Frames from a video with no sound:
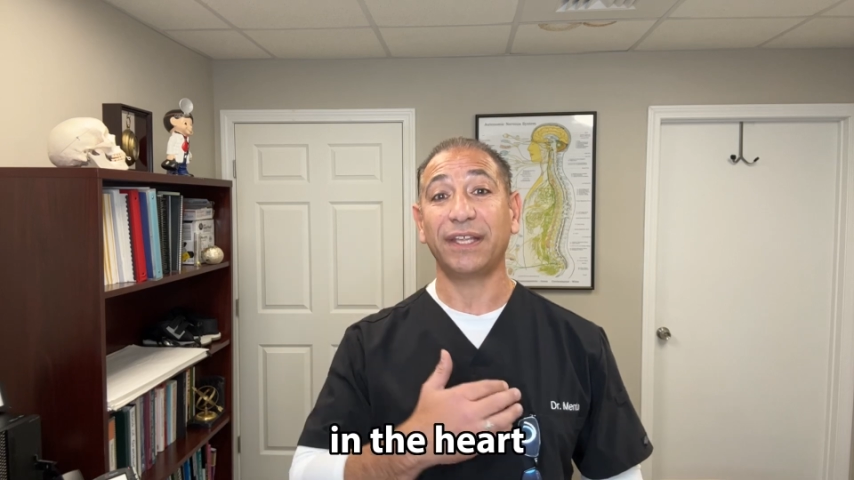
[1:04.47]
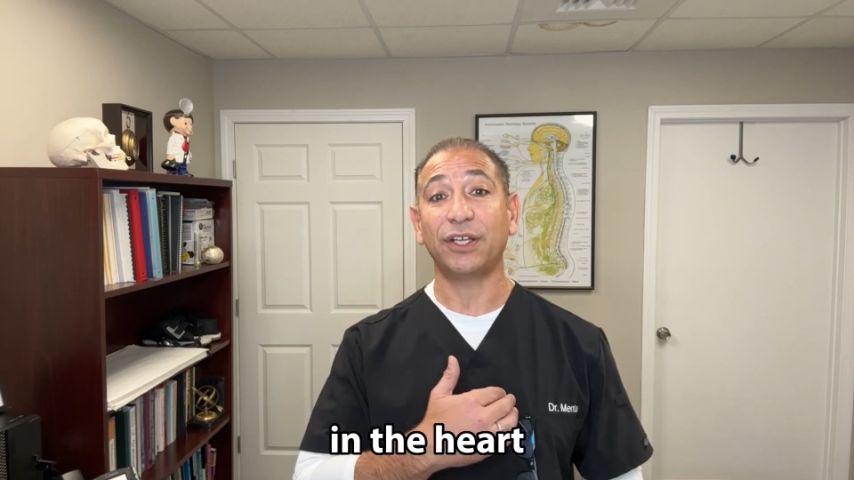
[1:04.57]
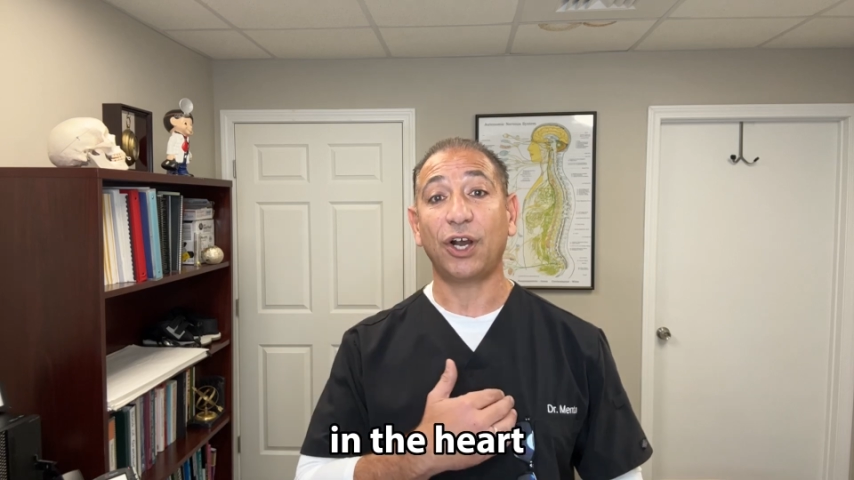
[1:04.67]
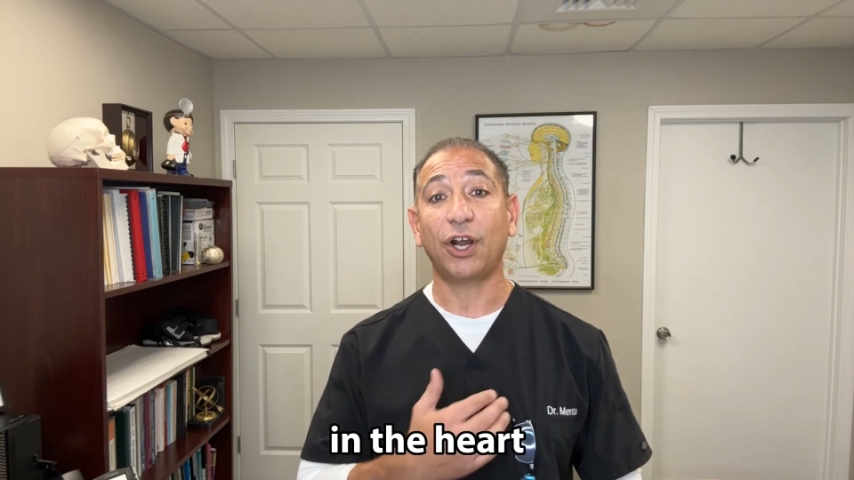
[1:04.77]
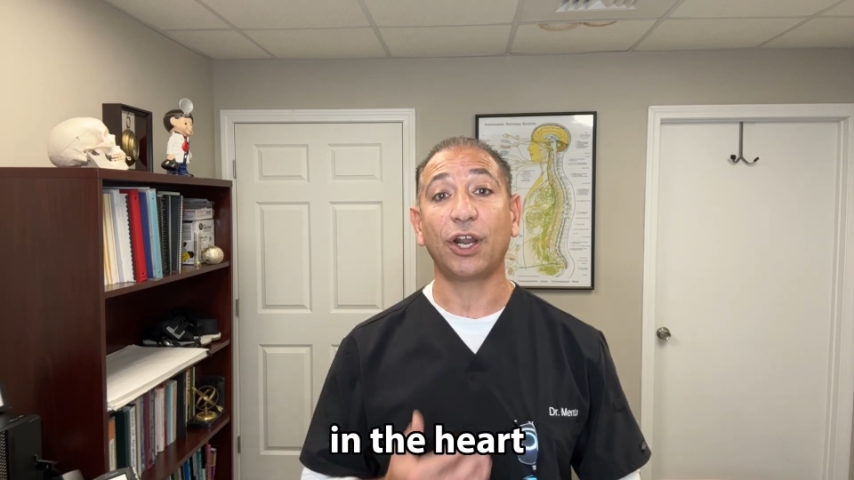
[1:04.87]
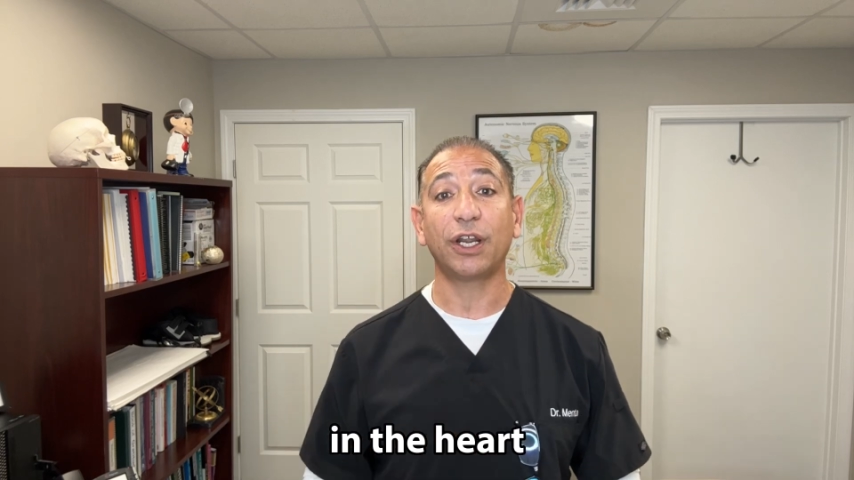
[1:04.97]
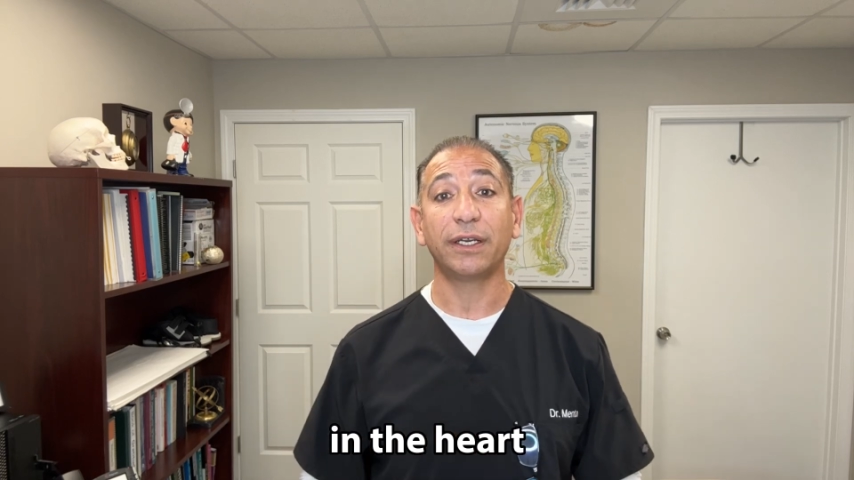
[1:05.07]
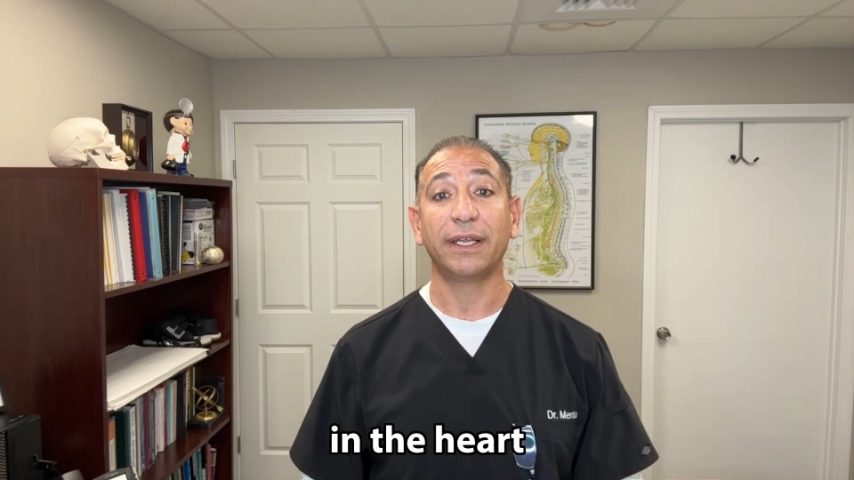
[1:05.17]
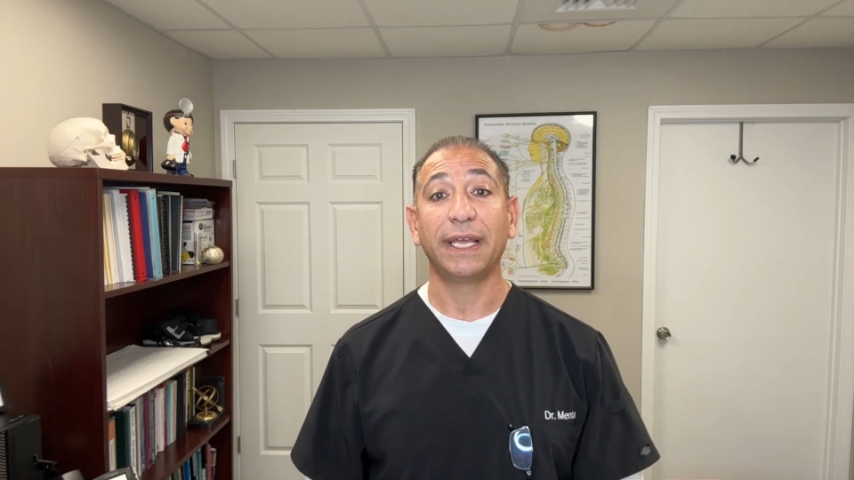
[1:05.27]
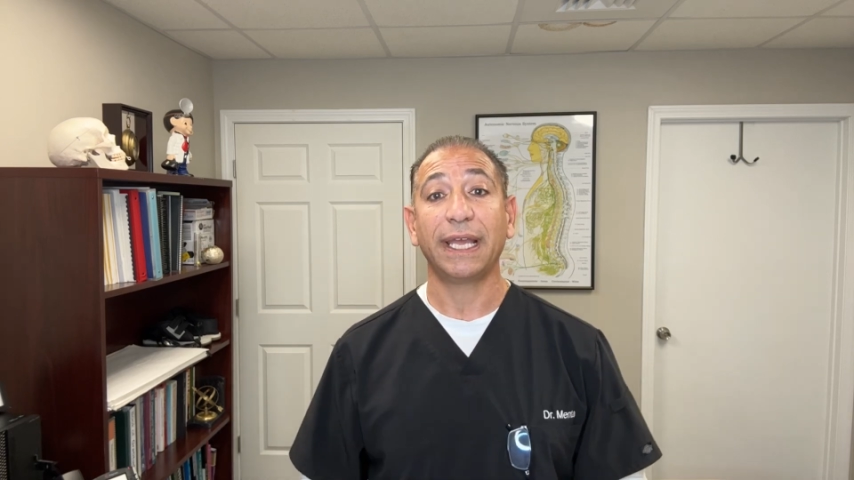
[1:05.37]
in the
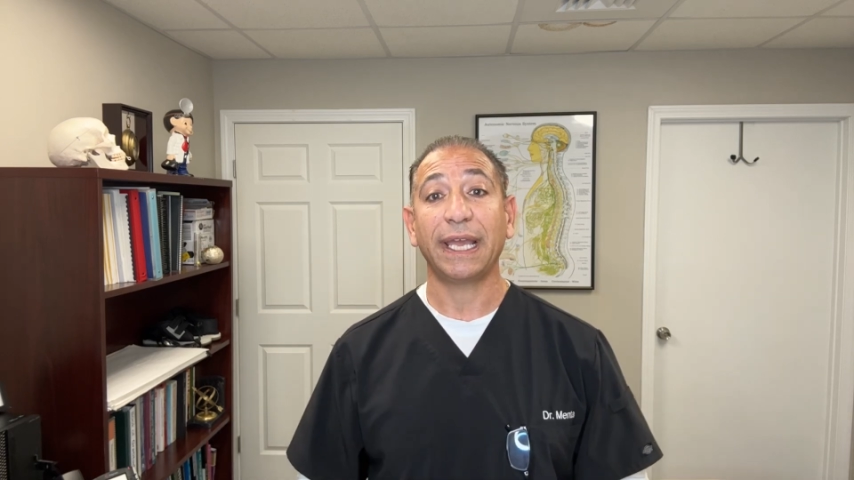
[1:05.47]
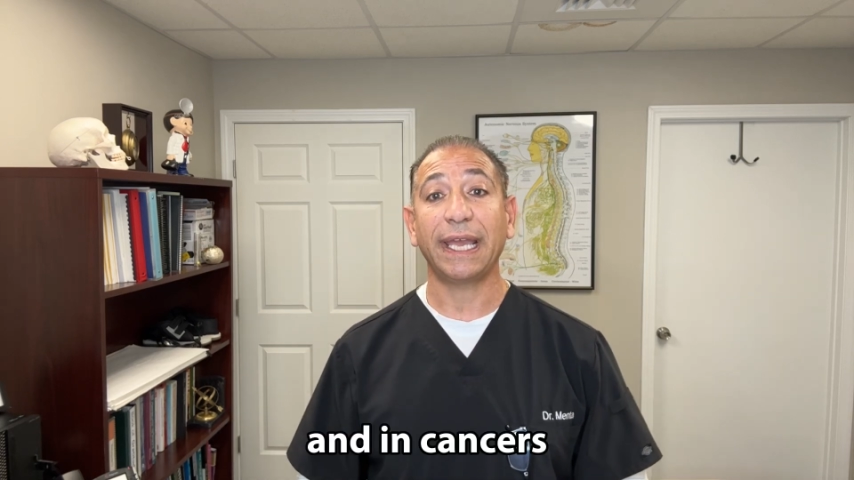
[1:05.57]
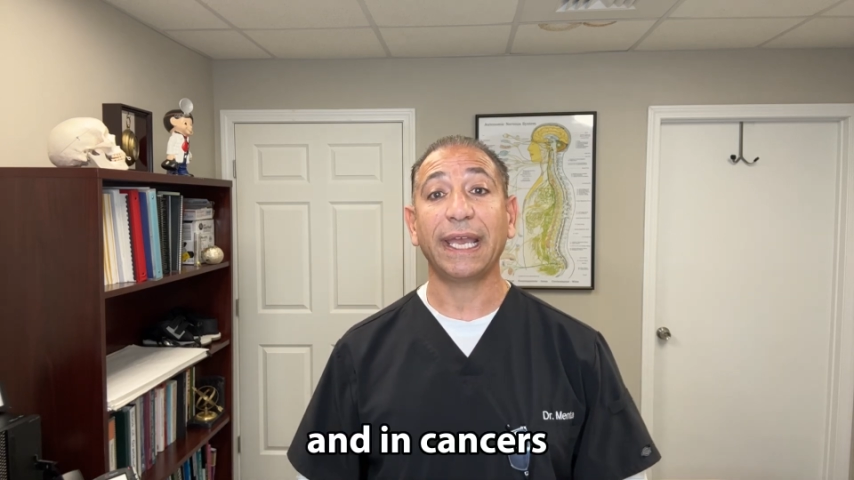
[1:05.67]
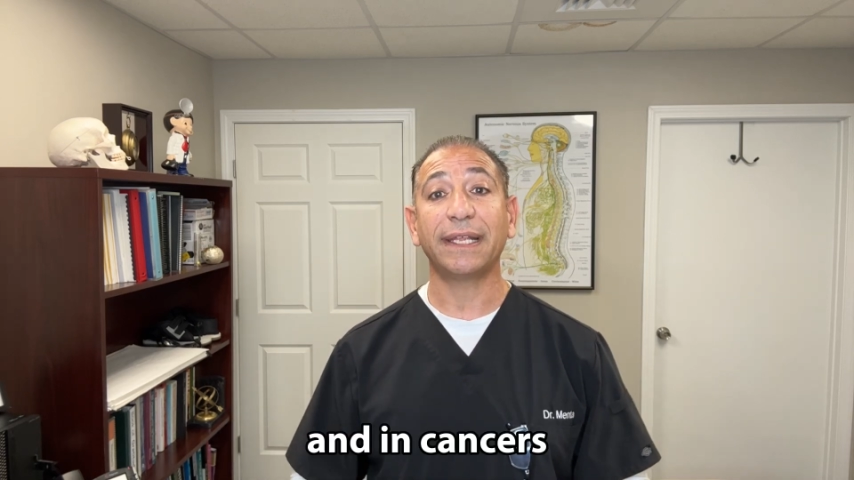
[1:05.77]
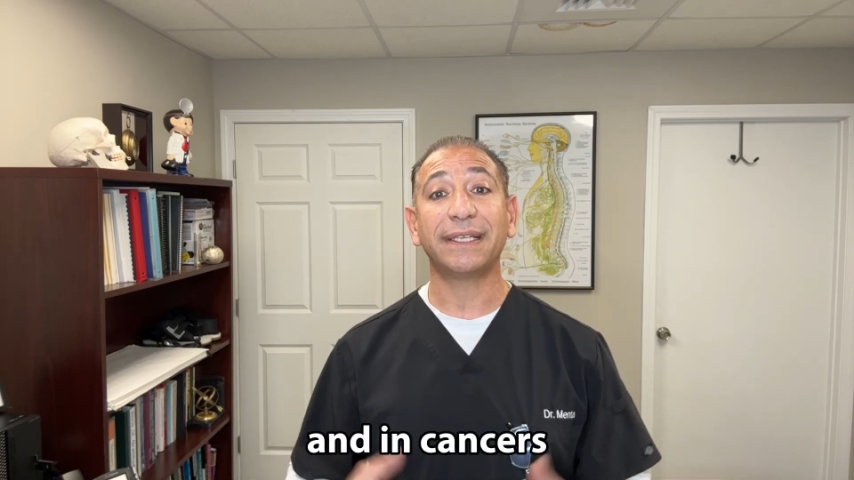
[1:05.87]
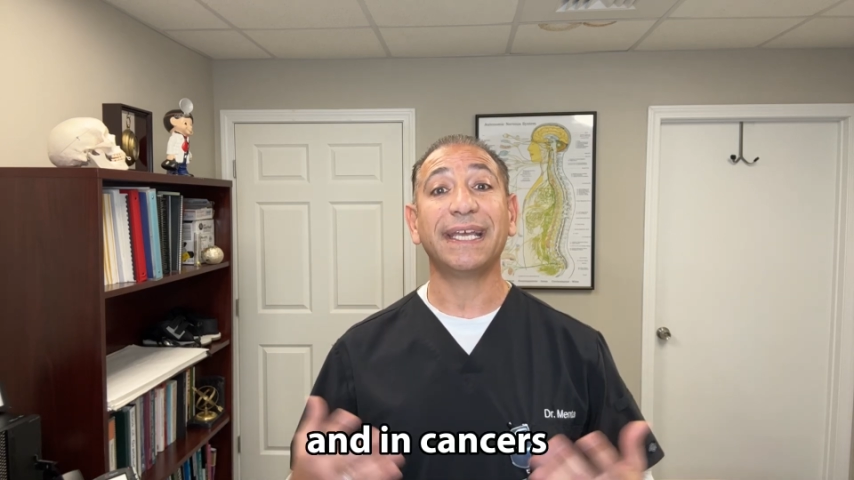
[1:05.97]
heart, and